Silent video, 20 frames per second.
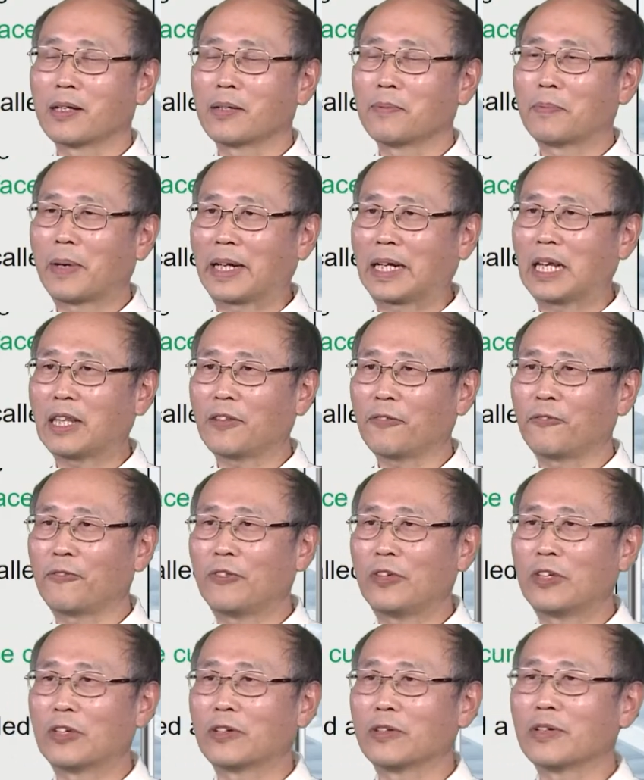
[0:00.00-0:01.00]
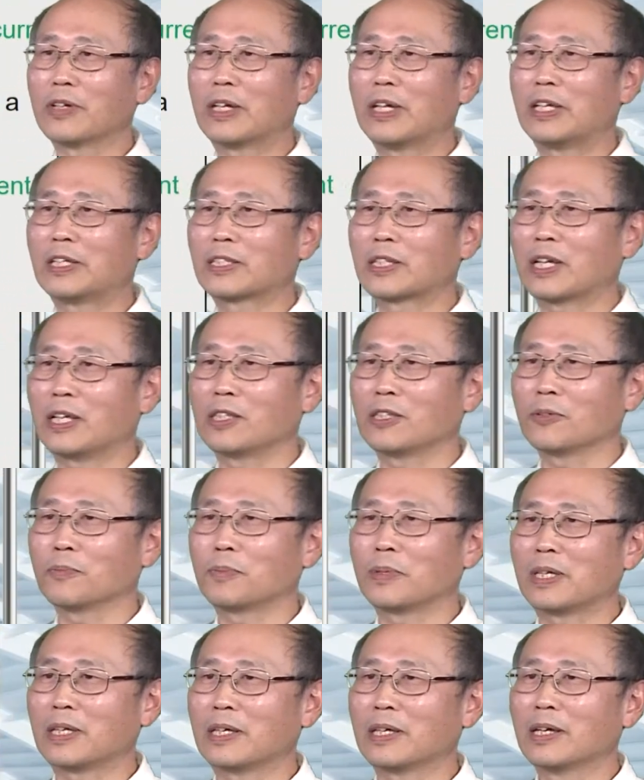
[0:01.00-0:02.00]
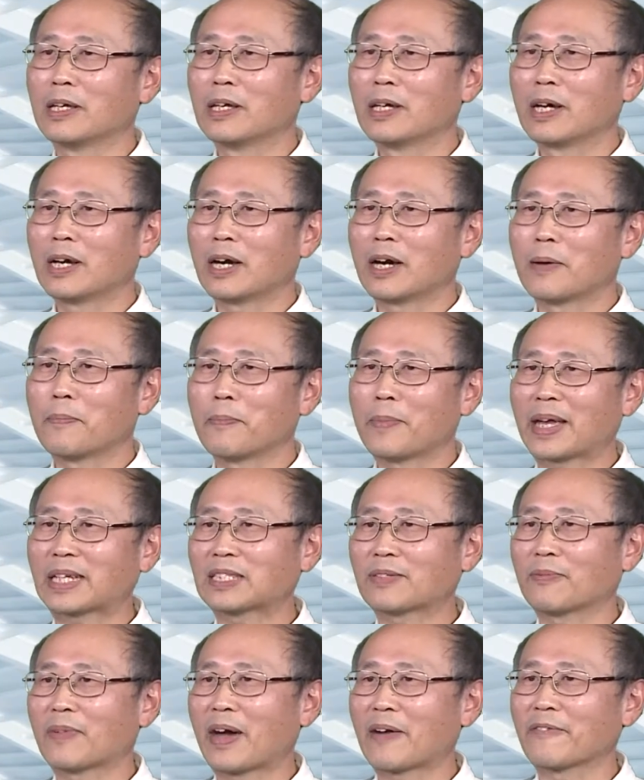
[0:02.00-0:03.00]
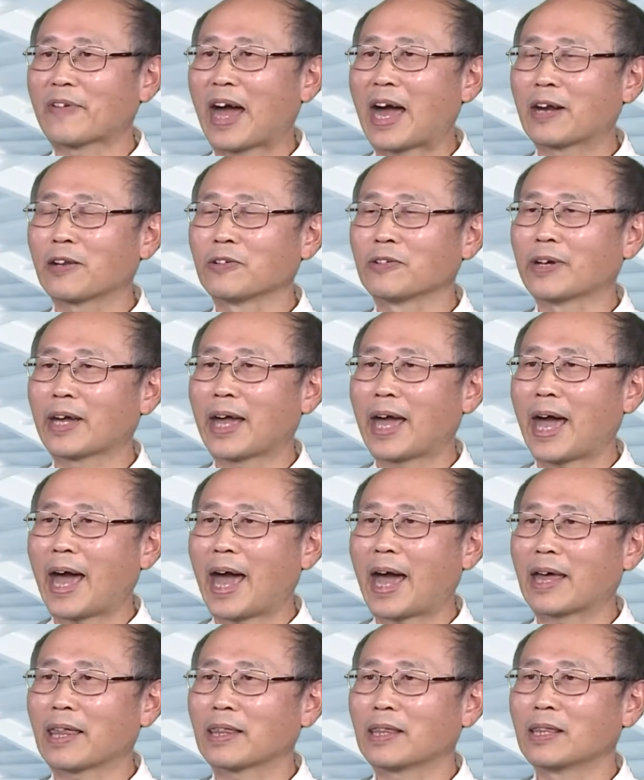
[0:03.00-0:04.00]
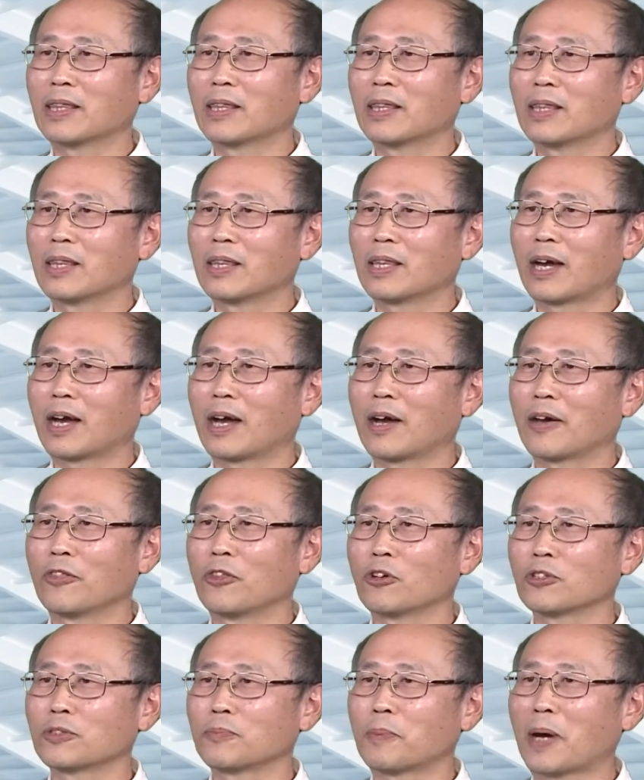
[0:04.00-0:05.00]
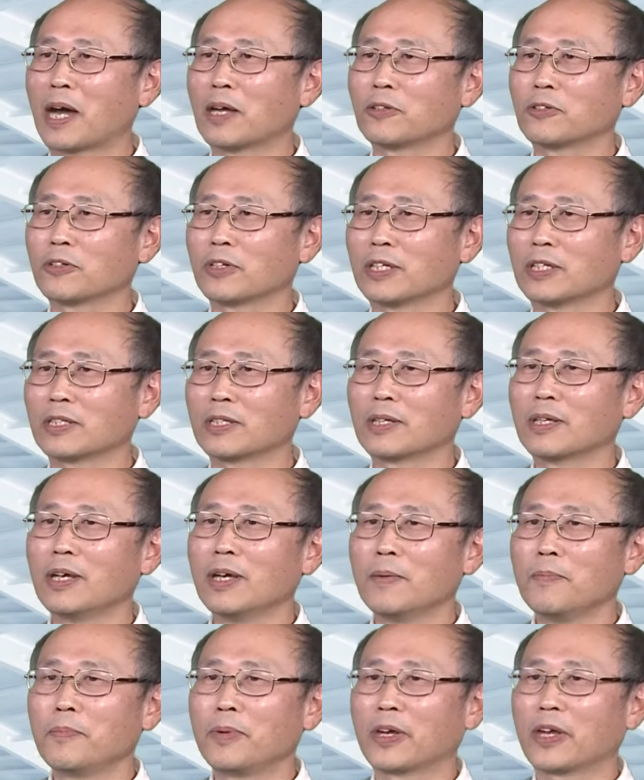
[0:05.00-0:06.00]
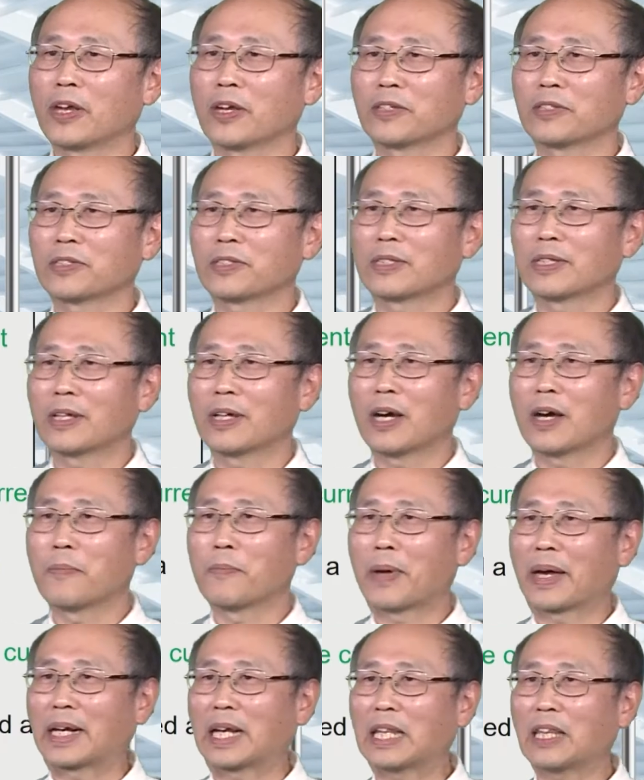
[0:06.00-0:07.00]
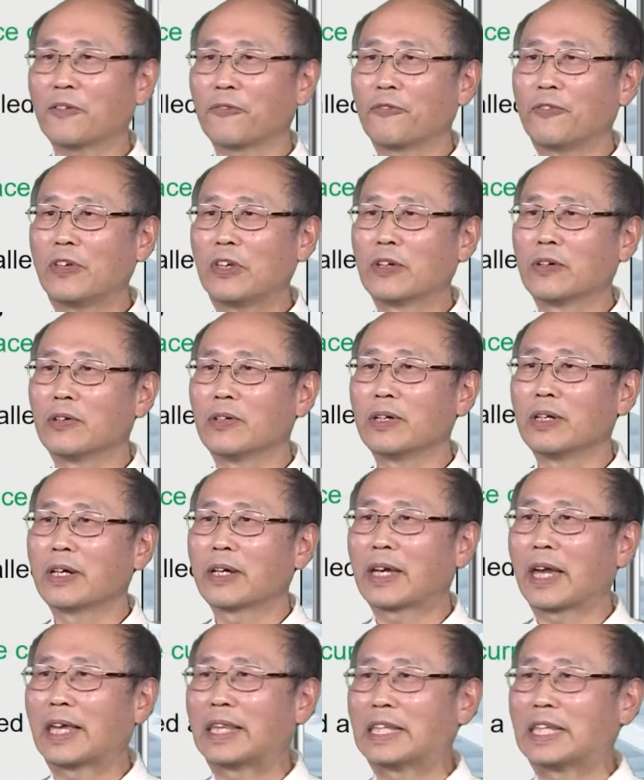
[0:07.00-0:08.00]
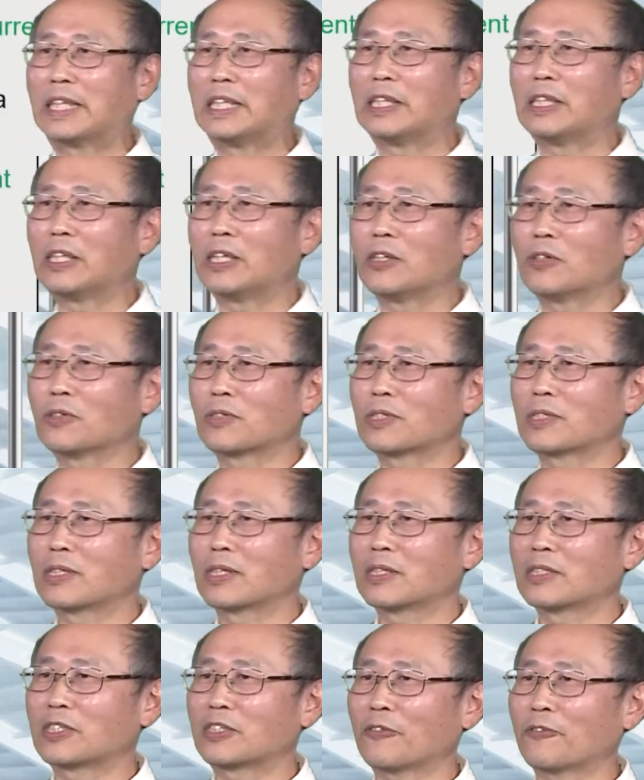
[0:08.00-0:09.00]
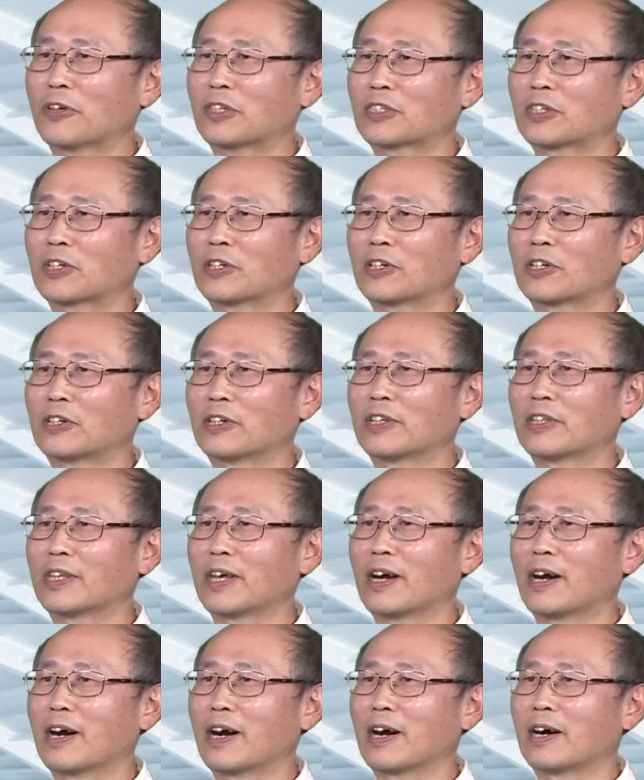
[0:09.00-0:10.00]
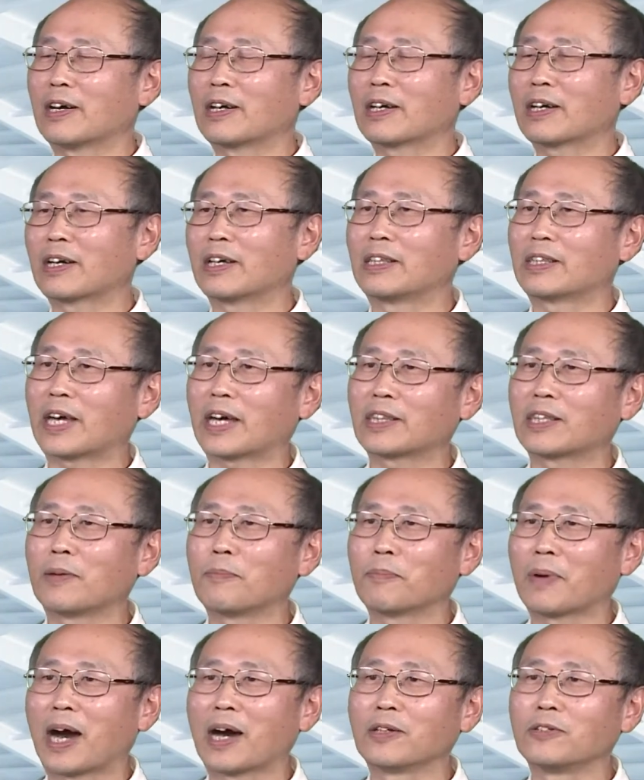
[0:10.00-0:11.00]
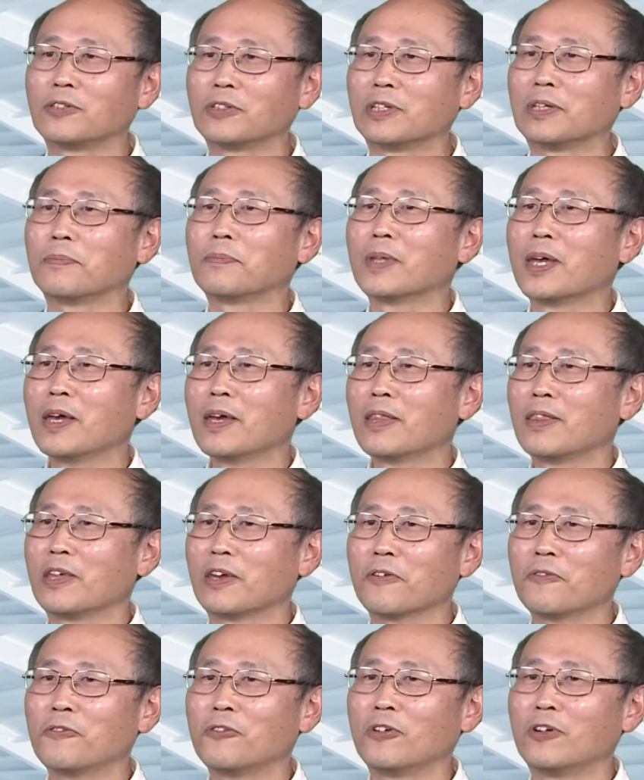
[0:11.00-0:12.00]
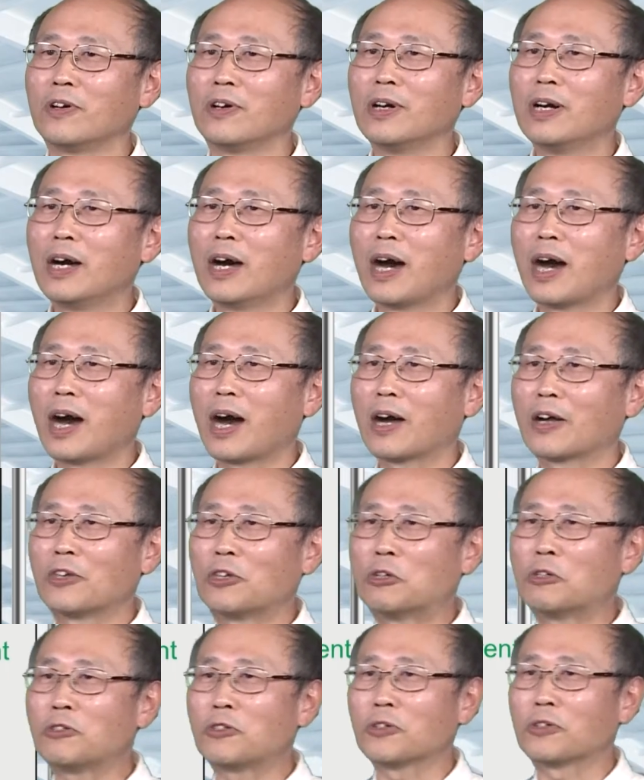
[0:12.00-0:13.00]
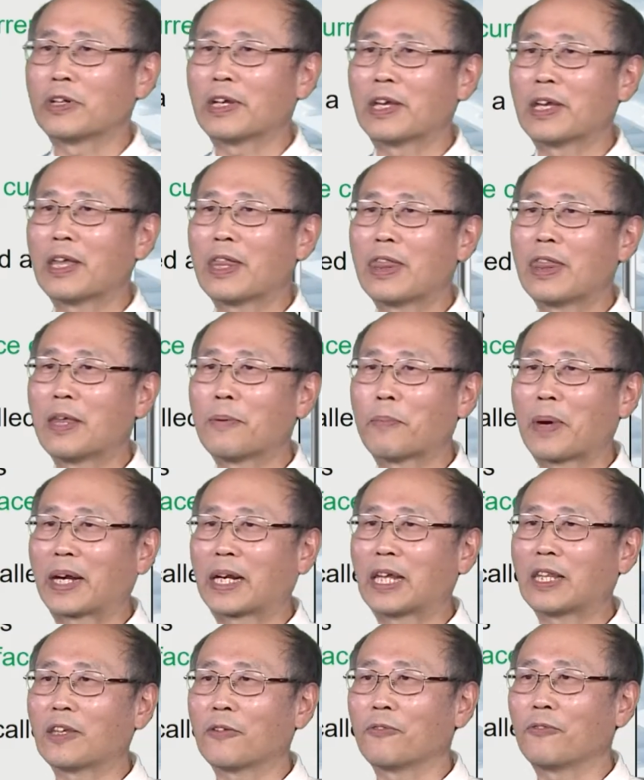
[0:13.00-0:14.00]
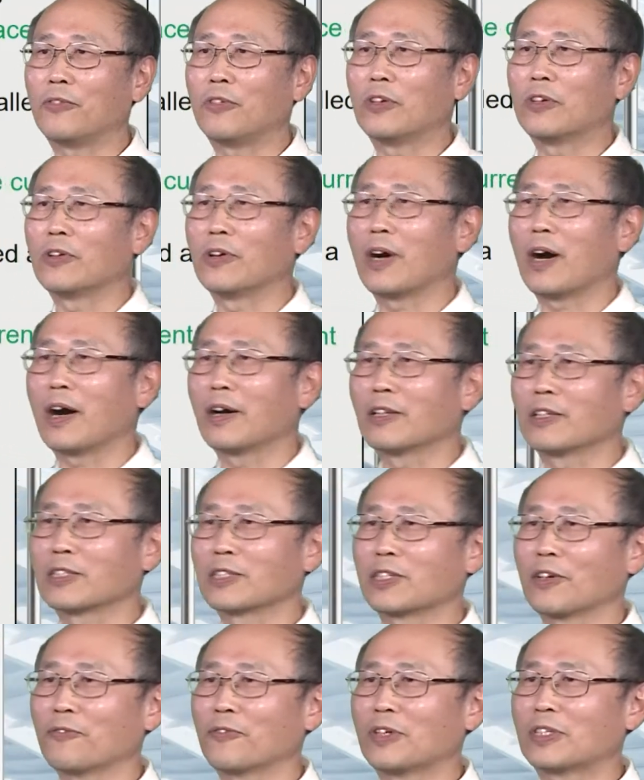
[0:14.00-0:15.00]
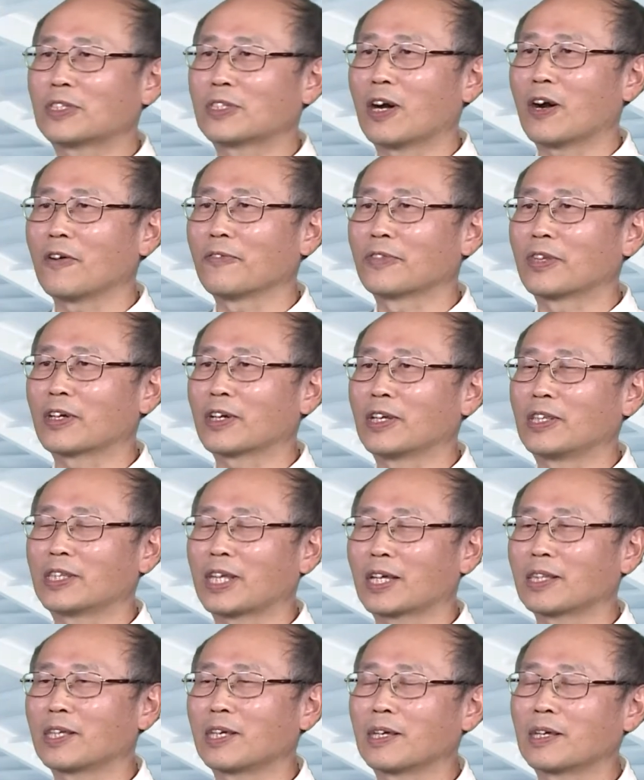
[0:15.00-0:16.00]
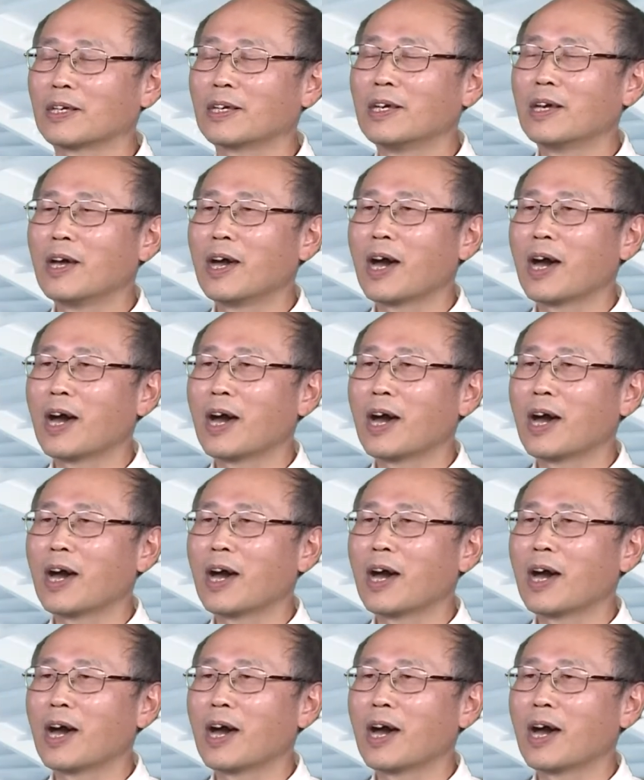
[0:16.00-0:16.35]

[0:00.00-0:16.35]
magnetic field is going to be a maxima value at those boundaries, because a magnetic field can induce surface current on conducting boundary. Therefore, usually the magnetic field on the surface of the conducting